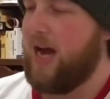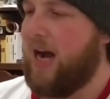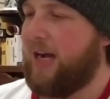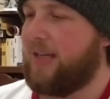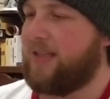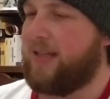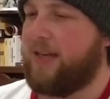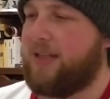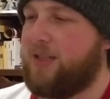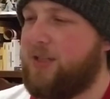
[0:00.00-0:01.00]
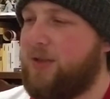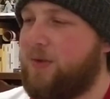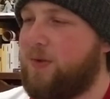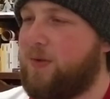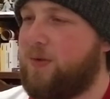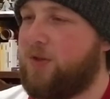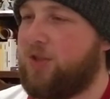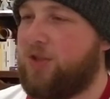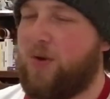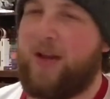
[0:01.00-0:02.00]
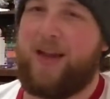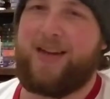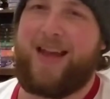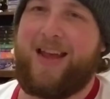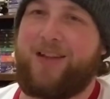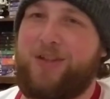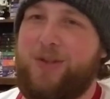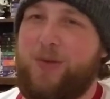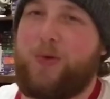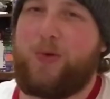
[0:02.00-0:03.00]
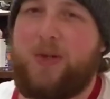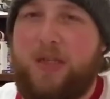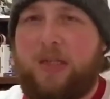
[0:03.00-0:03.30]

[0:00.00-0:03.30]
I decided to just go ahead and do